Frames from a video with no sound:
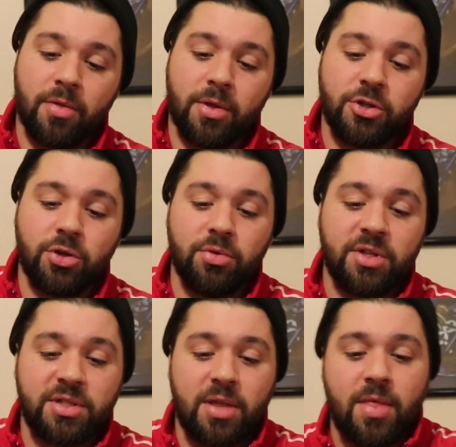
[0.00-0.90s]
the juice
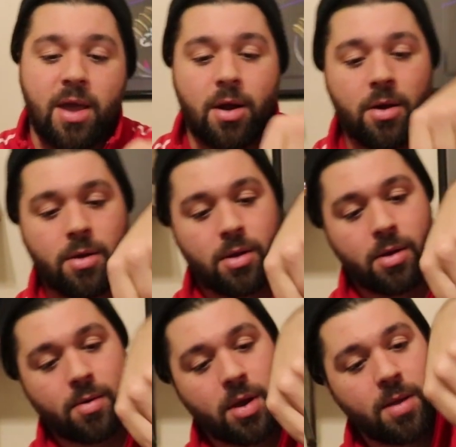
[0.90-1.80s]
is in there.
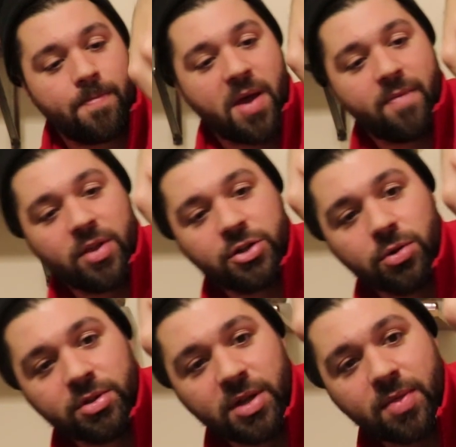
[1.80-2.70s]
All right, I have the
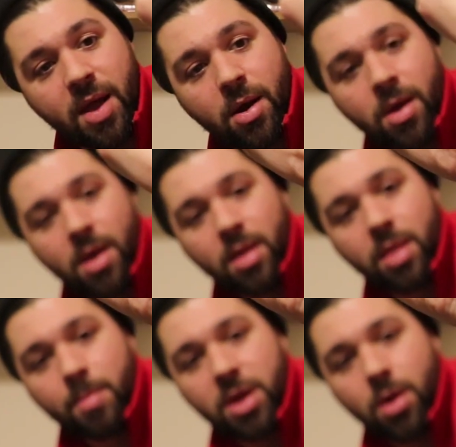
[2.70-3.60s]
juice in there.
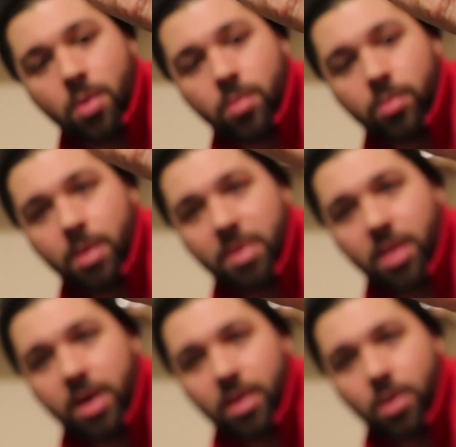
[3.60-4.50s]
Let me
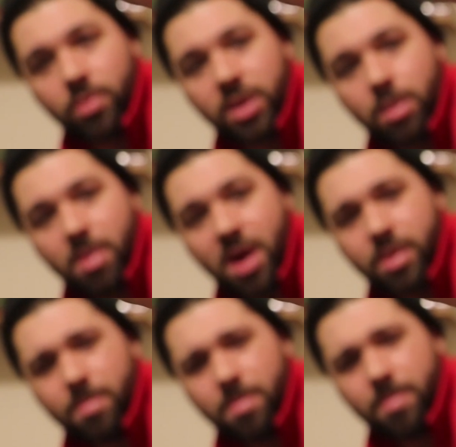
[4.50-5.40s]
let it go to the
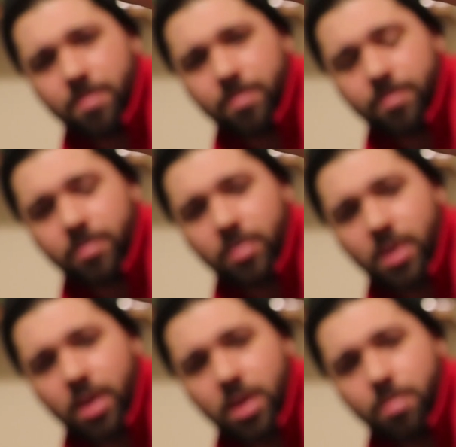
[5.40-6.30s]
bottom.
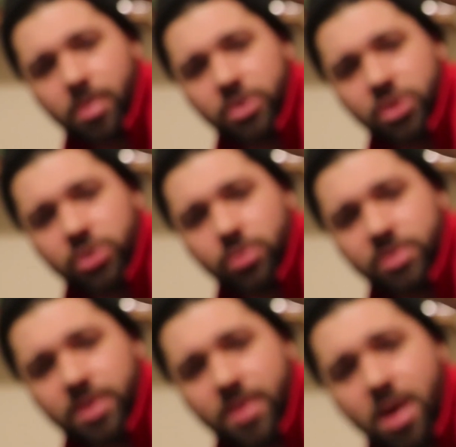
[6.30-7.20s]
I got a bunch of
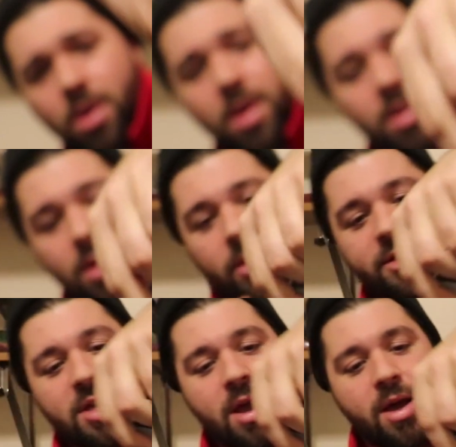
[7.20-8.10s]
juice in there, and
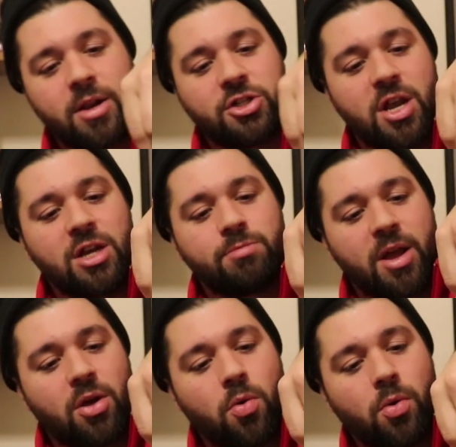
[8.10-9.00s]
let's say I got to change
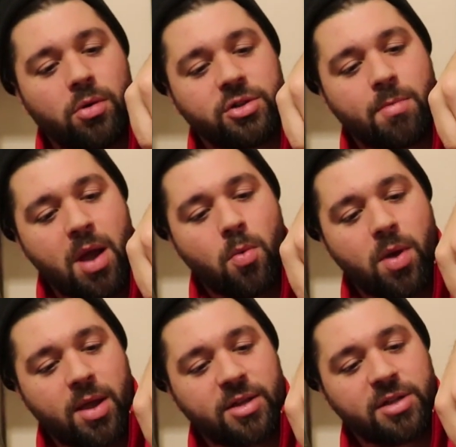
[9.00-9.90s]
my coils or my
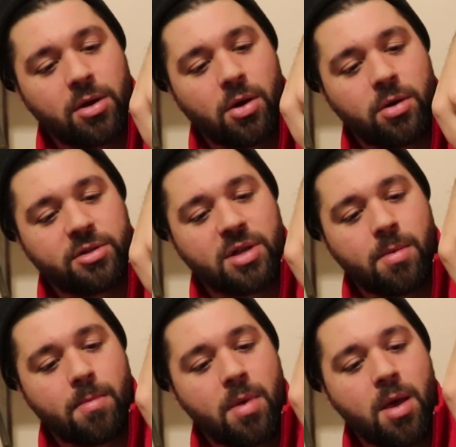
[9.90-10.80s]
wick isn't good or
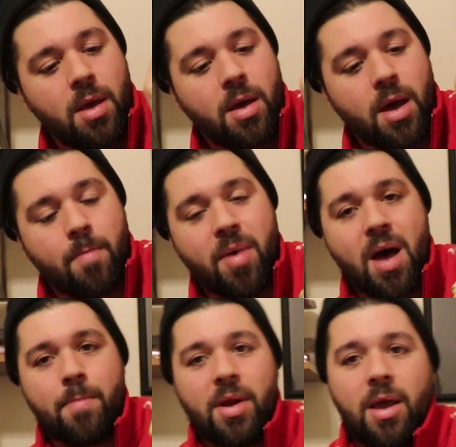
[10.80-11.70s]
something. I
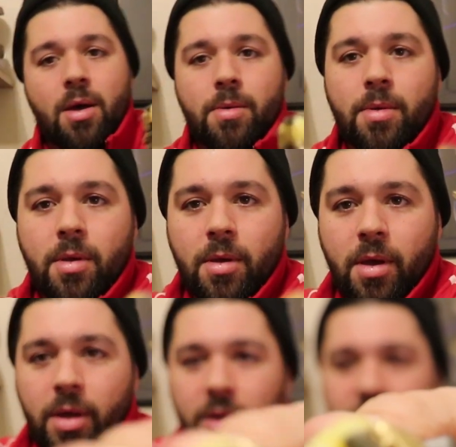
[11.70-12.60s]
pop it out,
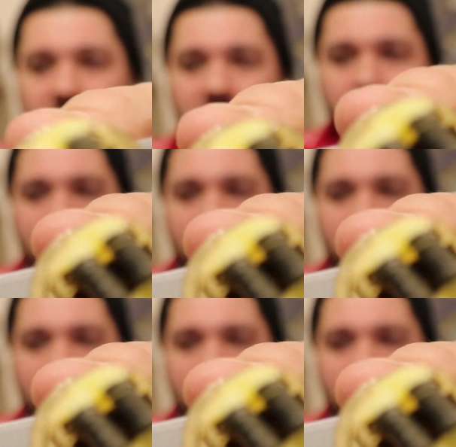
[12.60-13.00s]
I could change